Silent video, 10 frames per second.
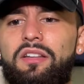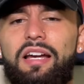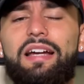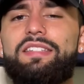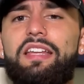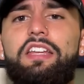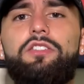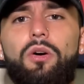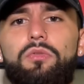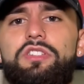Like I said, he
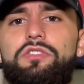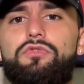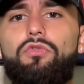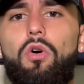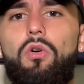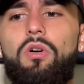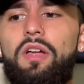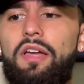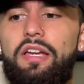knows his role.